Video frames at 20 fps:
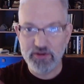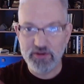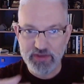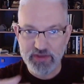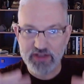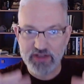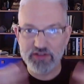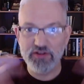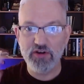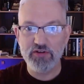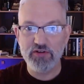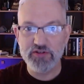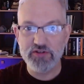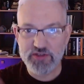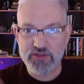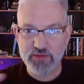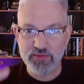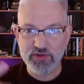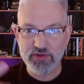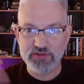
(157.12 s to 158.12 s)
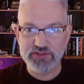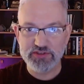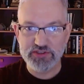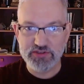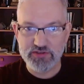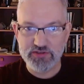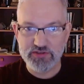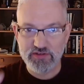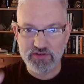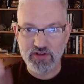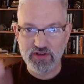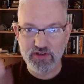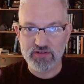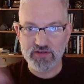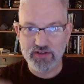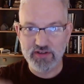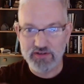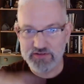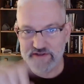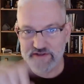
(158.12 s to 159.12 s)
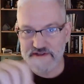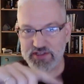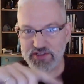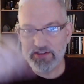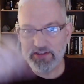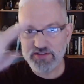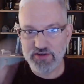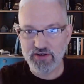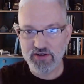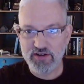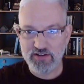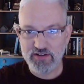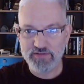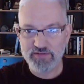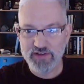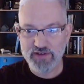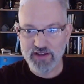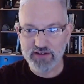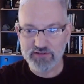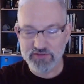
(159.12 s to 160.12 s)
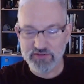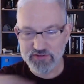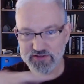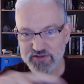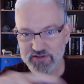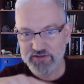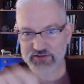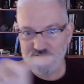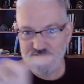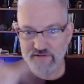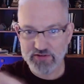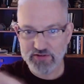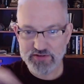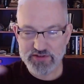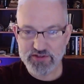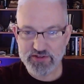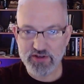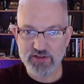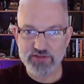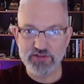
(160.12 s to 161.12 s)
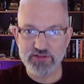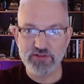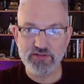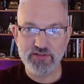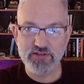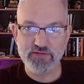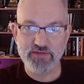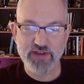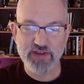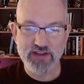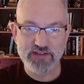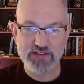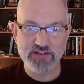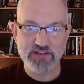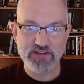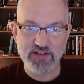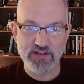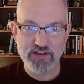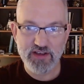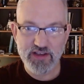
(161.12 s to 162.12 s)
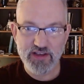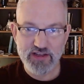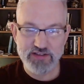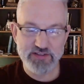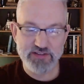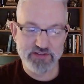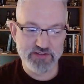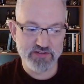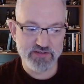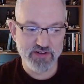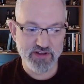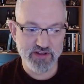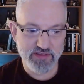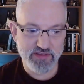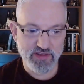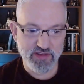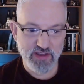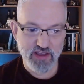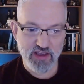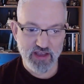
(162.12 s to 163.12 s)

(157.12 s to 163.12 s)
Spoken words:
There'd be a noticeable, seesaw effect or sawtooth effect in the strength.